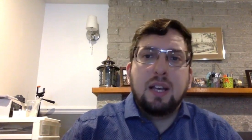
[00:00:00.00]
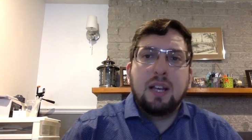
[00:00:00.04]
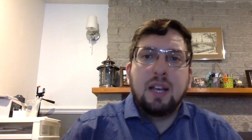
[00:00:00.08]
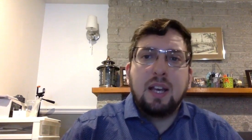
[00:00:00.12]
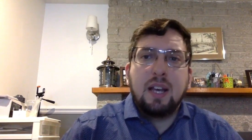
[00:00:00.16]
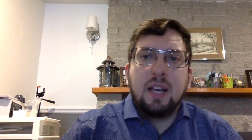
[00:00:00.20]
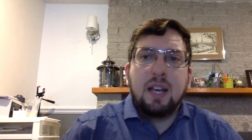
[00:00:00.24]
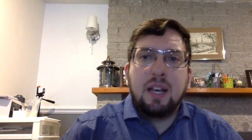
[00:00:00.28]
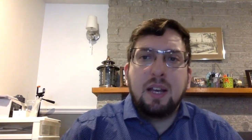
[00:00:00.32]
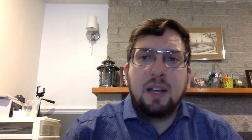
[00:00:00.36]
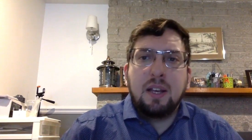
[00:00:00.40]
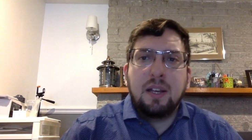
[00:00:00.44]

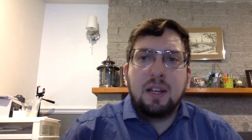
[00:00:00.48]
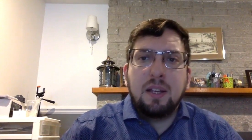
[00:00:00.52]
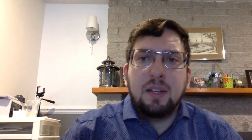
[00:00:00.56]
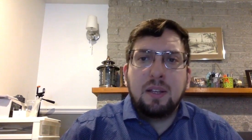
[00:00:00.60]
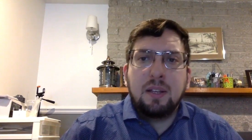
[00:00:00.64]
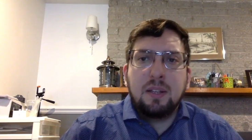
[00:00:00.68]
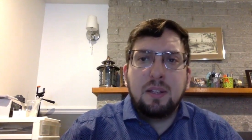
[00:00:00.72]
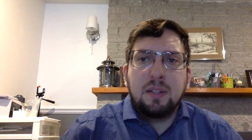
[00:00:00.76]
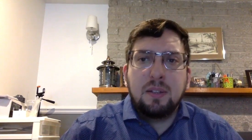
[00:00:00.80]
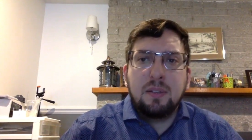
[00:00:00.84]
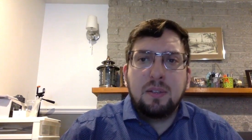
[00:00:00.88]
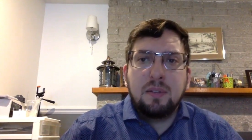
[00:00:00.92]

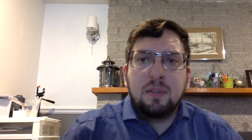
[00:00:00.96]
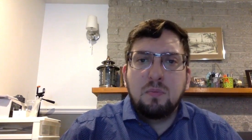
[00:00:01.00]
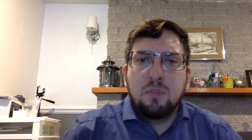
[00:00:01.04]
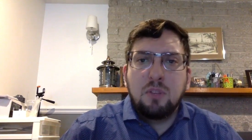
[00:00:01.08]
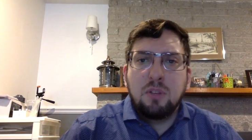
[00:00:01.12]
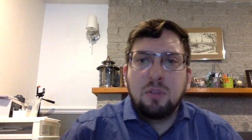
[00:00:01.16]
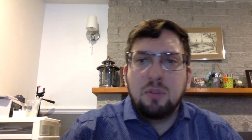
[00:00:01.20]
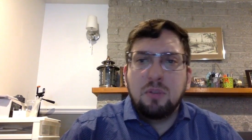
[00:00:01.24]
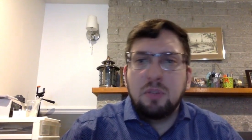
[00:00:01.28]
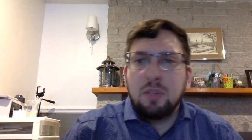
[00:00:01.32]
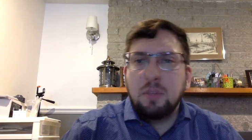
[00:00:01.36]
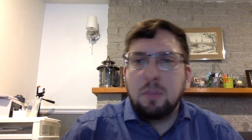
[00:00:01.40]
I
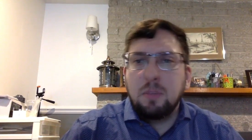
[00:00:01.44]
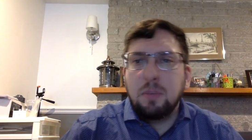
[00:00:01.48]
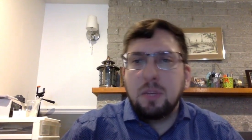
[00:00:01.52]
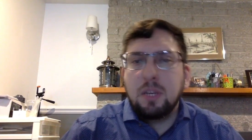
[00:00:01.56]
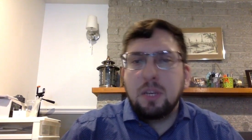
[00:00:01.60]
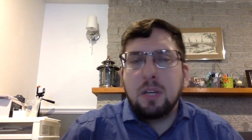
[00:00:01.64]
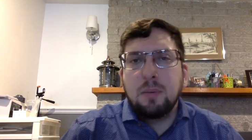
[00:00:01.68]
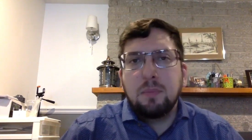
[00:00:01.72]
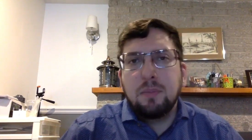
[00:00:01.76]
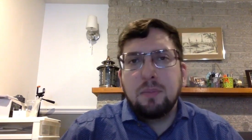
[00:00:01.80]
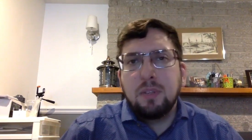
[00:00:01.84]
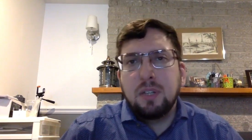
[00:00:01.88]
don't really
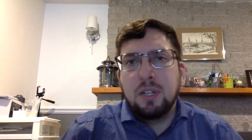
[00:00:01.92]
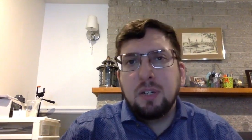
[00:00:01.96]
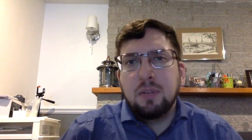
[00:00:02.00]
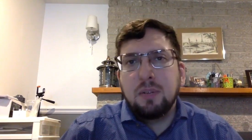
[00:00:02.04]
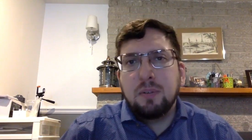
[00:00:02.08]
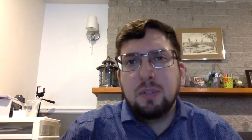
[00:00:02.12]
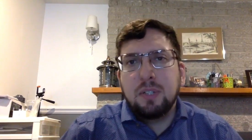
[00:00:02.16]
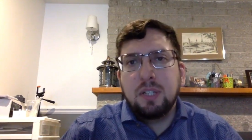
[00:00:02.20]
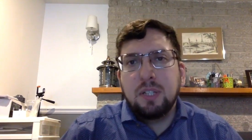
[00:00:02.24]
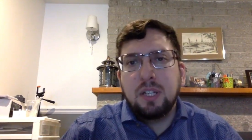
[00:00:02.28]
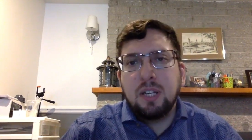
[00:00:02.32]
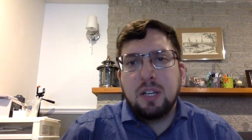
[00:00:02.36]
pick up the
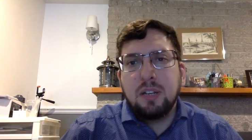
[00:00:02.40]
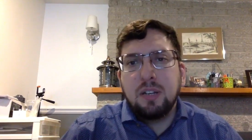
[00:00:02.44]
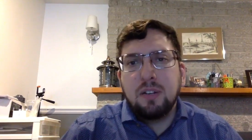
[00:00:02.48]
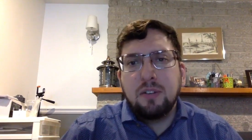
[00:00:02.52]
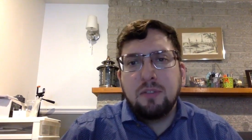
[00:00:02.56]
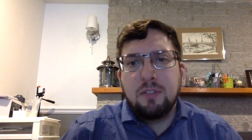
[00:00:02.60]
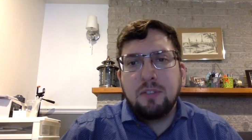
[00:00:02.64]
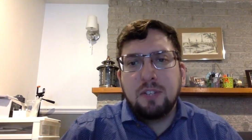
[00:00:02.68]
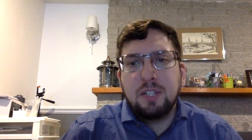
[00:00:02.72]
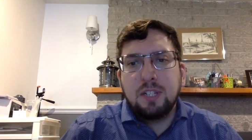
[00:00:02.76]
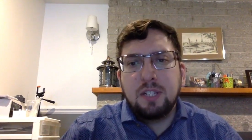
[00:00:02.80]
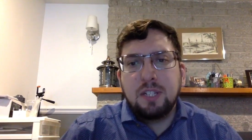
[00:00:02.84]
neroli out
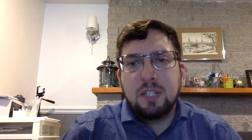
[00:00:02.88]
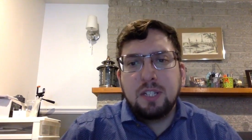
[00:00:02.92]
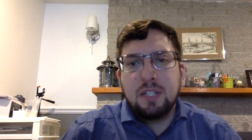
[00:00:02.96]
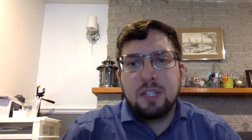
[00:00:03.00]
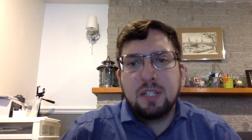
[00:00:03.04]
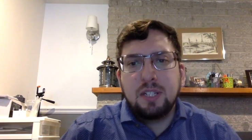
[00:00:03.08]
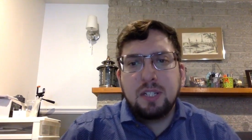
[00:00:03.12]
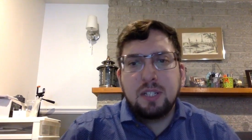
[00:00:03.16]
of it.